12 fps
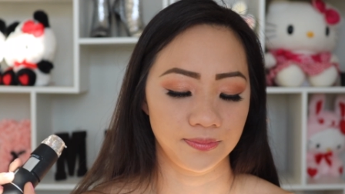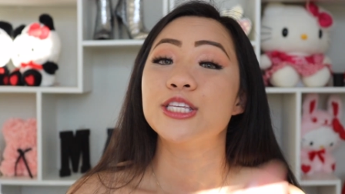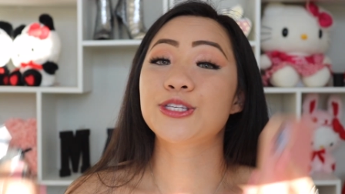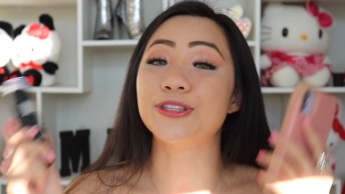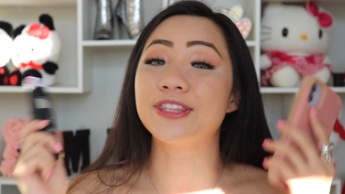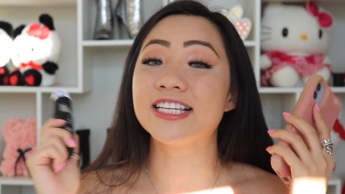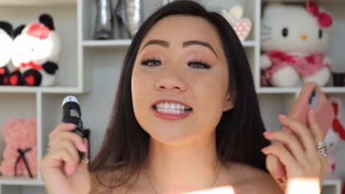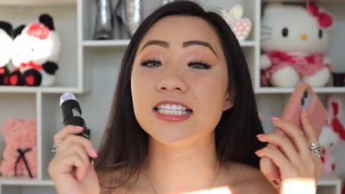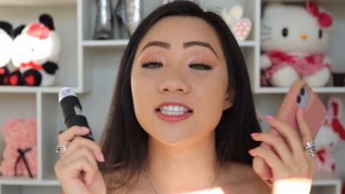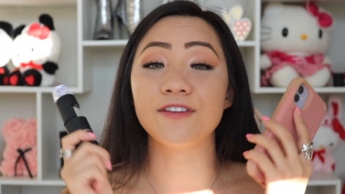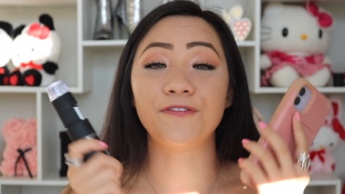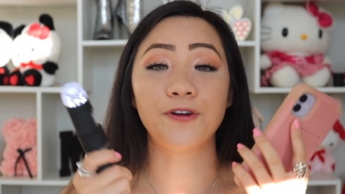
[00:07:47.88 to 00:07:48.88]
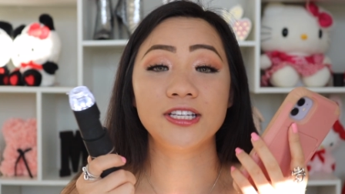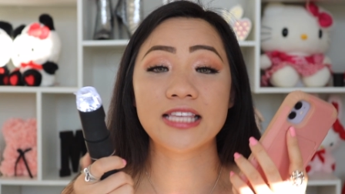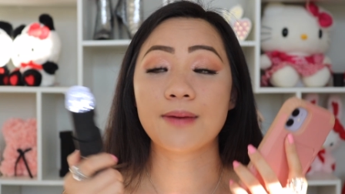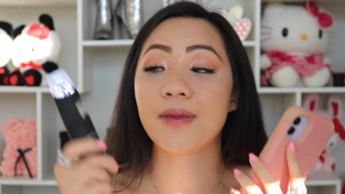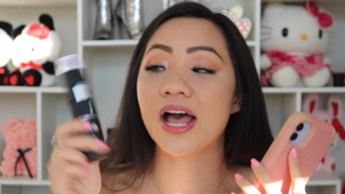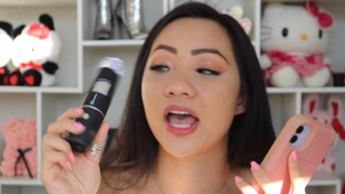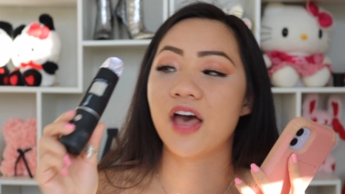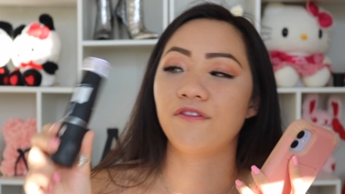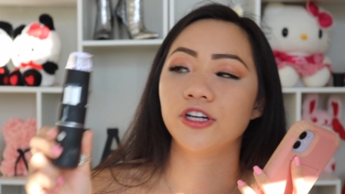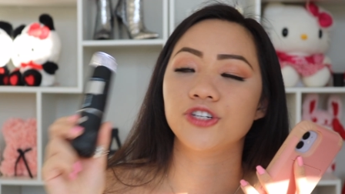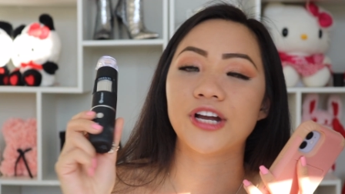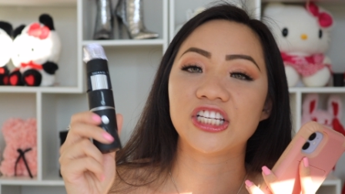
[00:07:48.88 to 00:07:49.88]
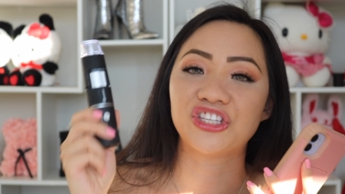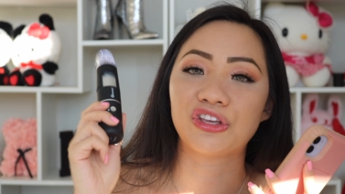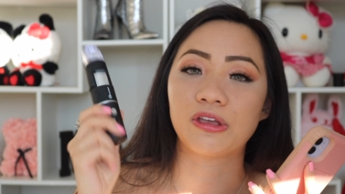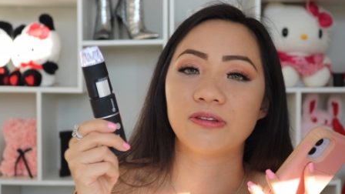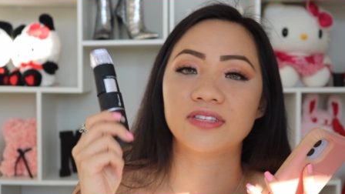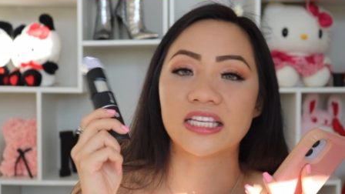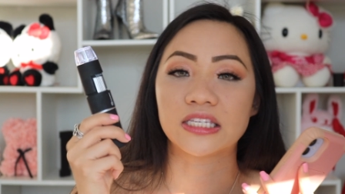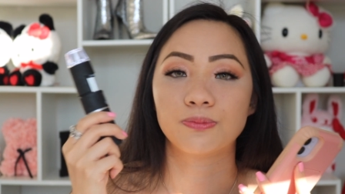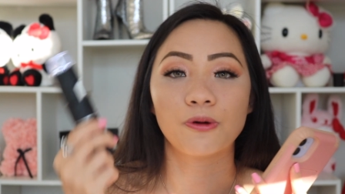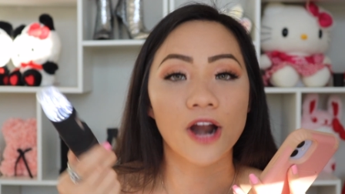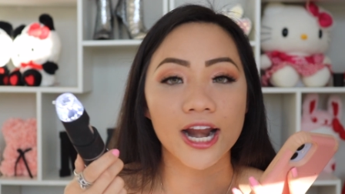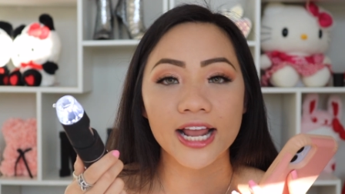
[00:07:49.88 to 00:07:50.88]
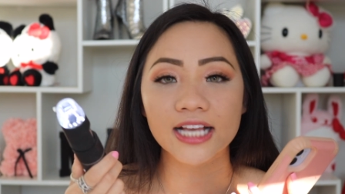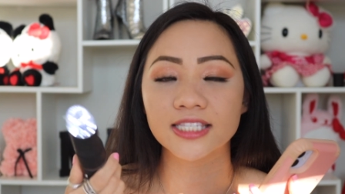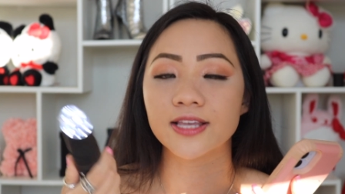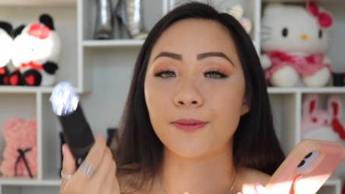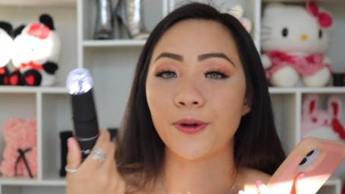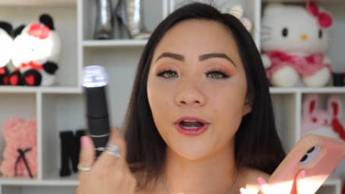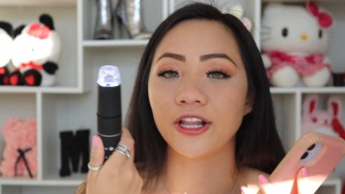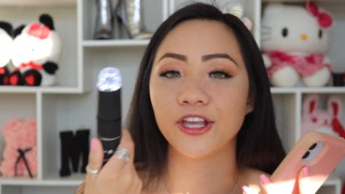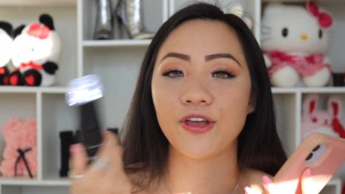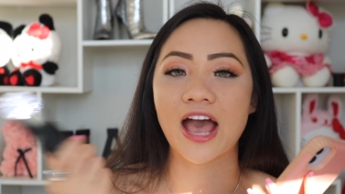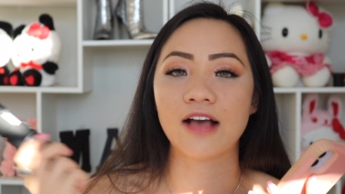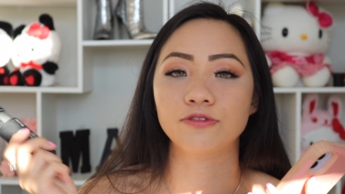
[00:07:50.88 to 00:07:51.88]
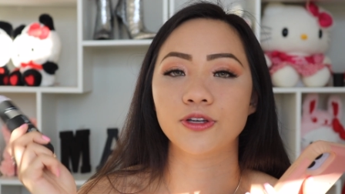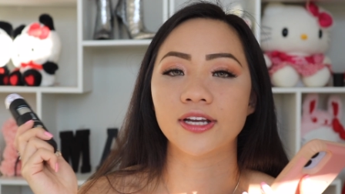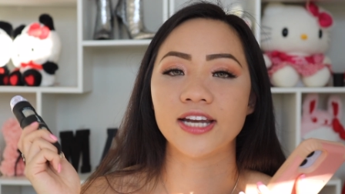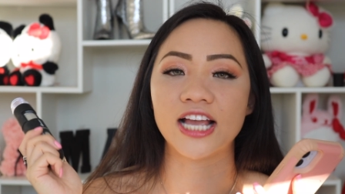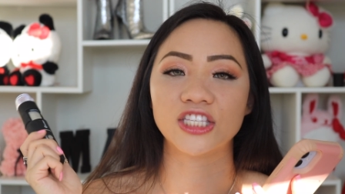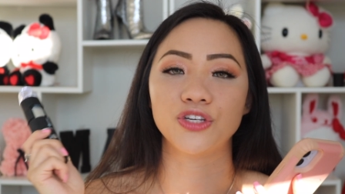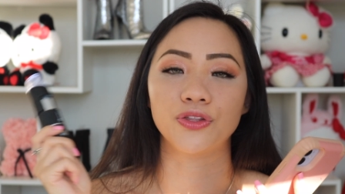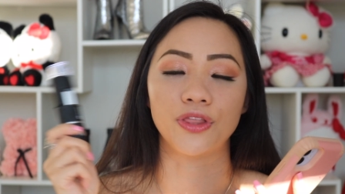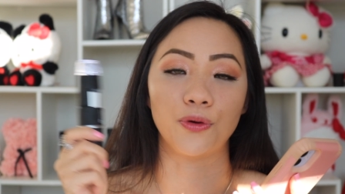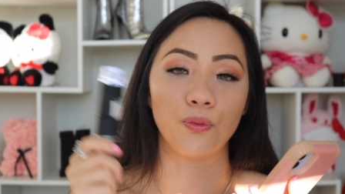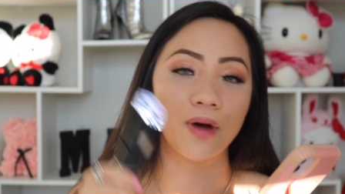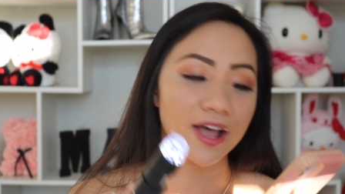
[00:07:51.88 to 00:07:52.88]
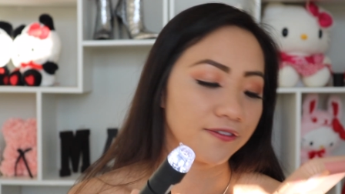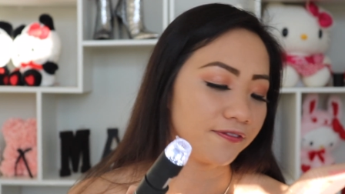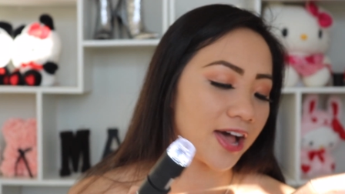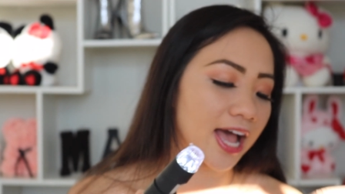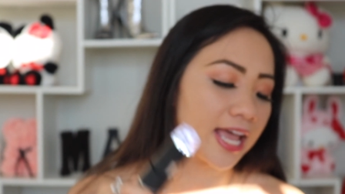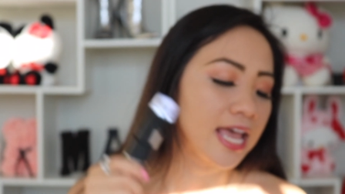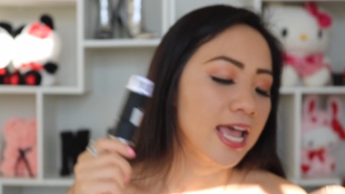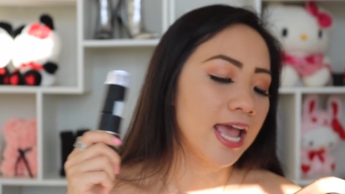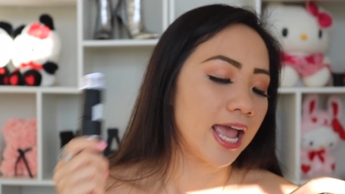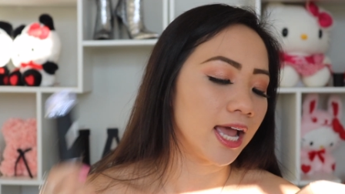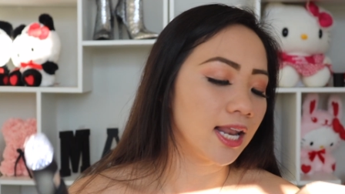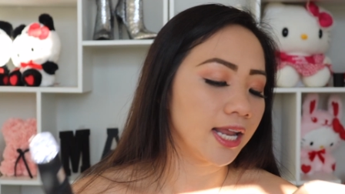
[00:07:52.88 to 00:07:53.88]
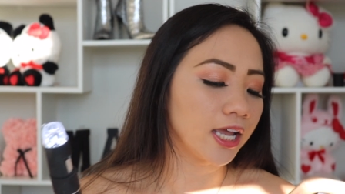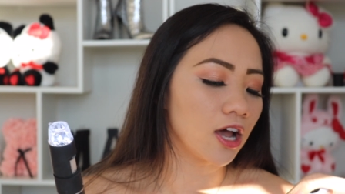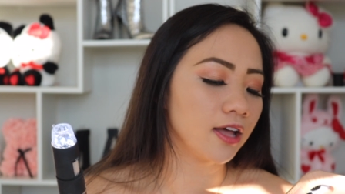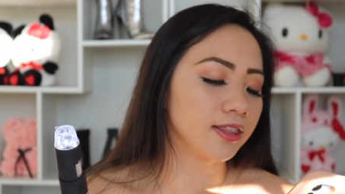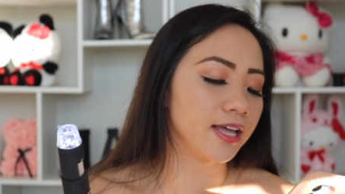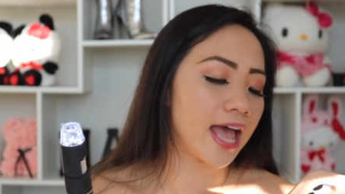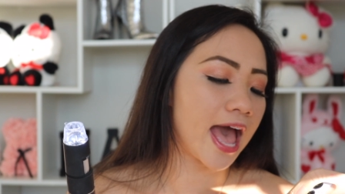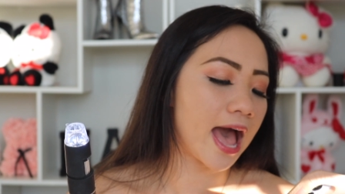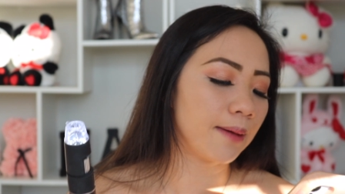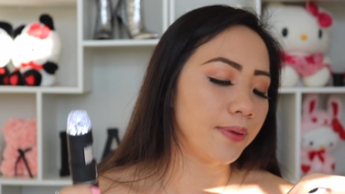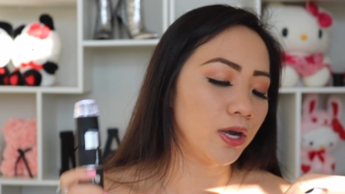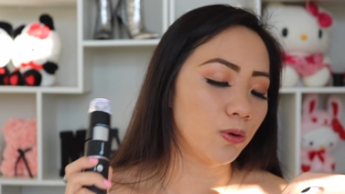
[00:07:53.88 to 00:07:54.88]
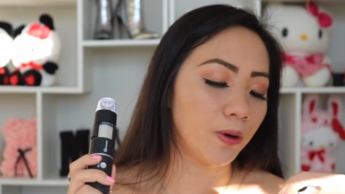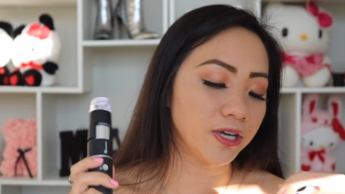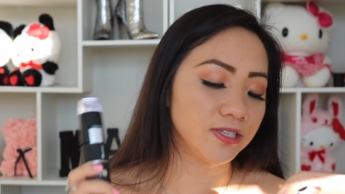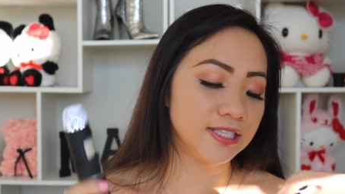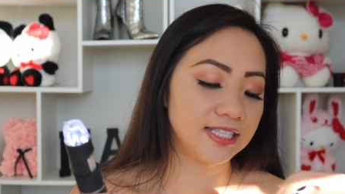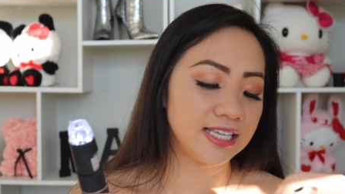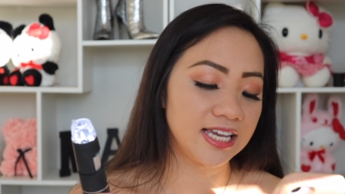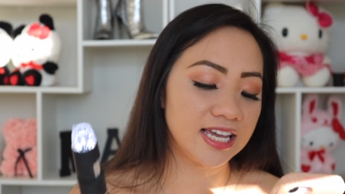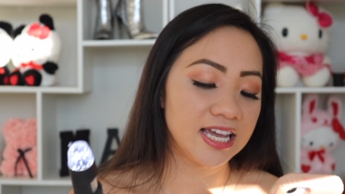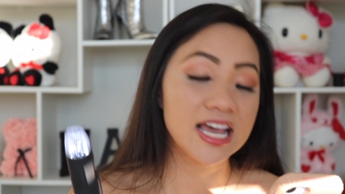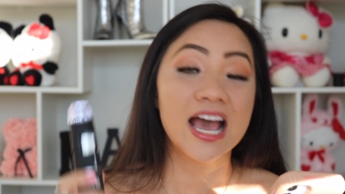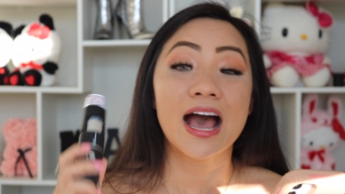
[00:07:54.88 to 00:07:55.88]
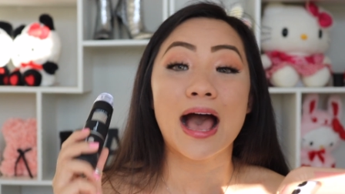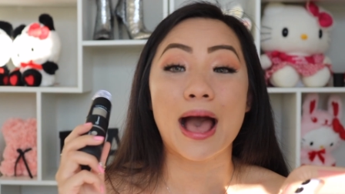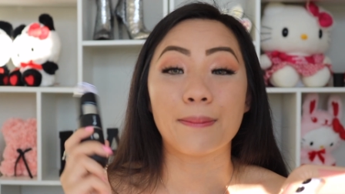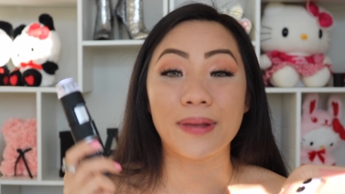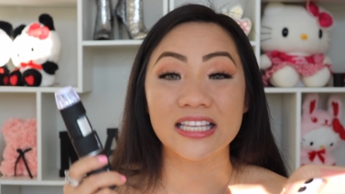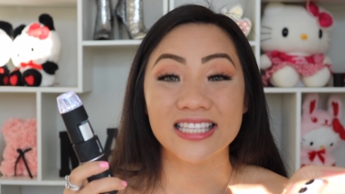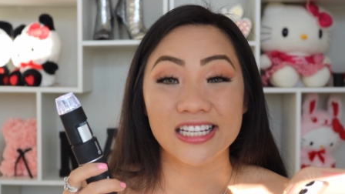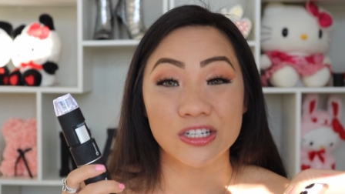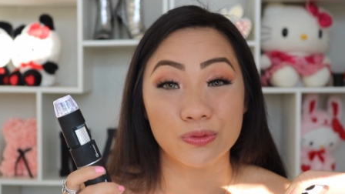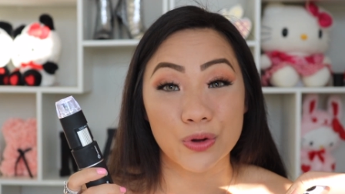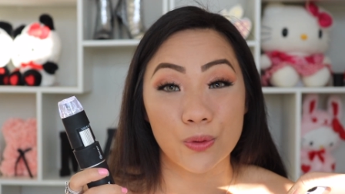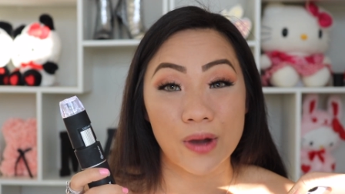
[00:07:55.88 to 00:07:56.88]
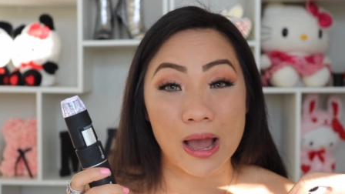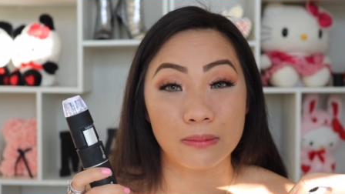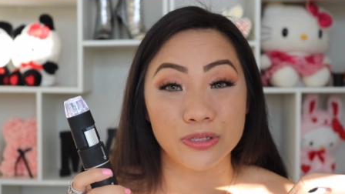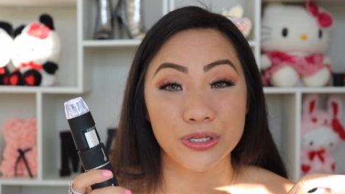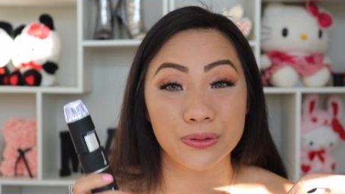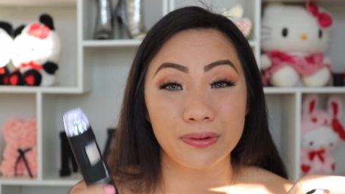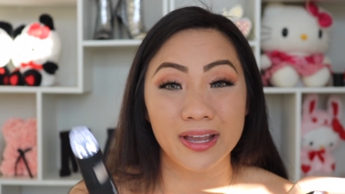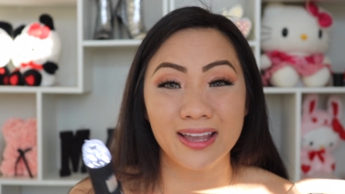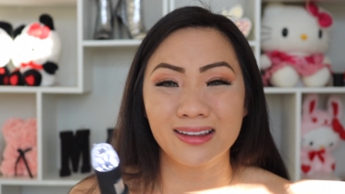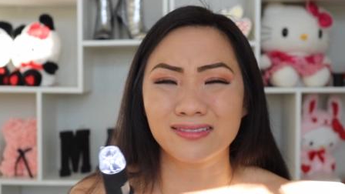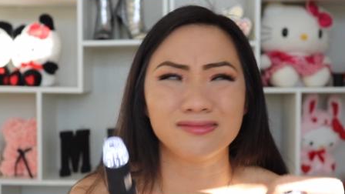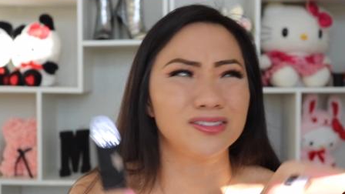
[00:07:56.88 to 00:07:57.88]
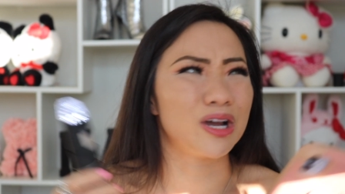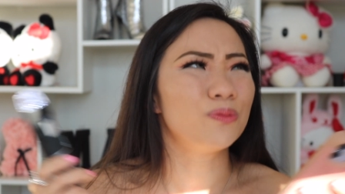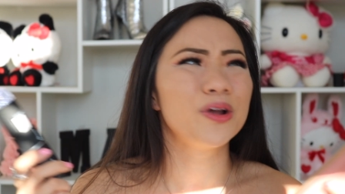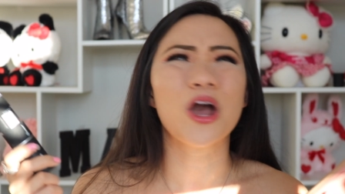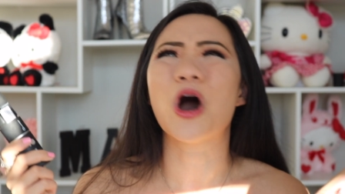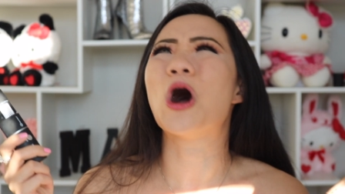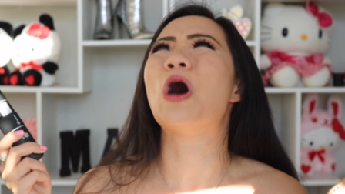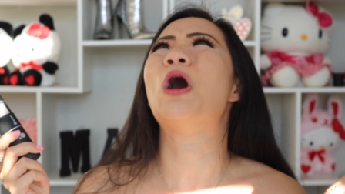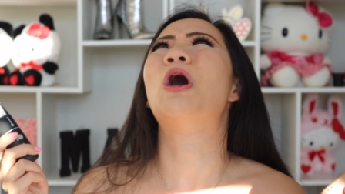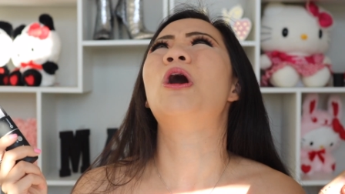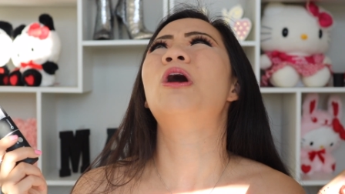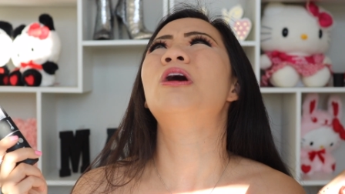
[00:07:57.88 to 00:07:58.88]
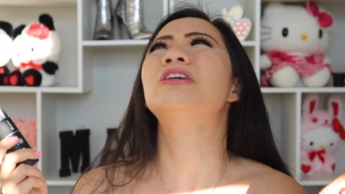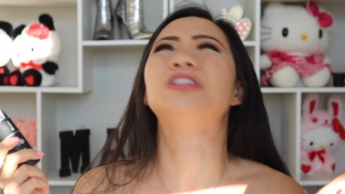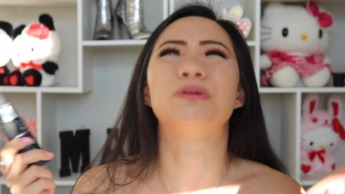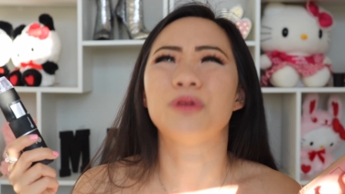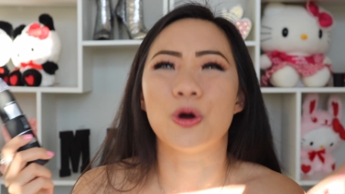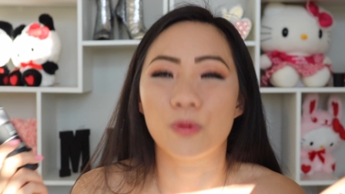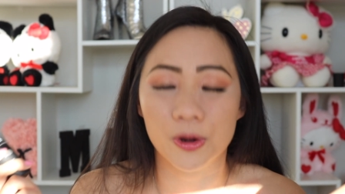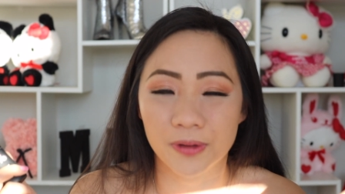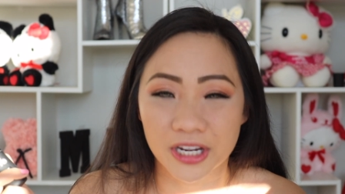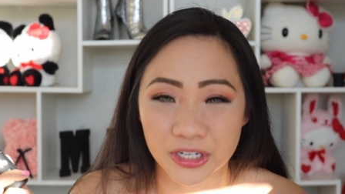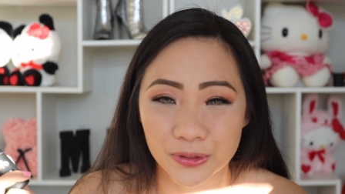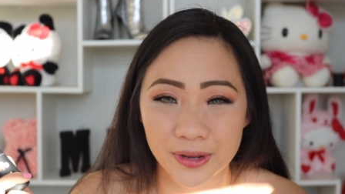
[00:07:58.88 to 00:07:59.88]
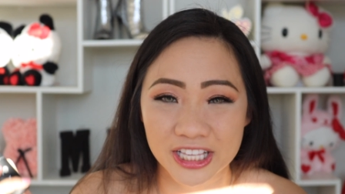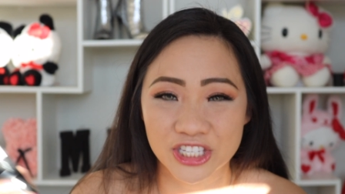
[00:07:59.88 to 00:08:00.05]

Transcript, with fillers: So this is the first time I ever tried to use this product. Apparently you have to connect to the Wi-Fi and click on the app in order to see. I basically don't know what I'm doing. Don't we all don't know what we're doing?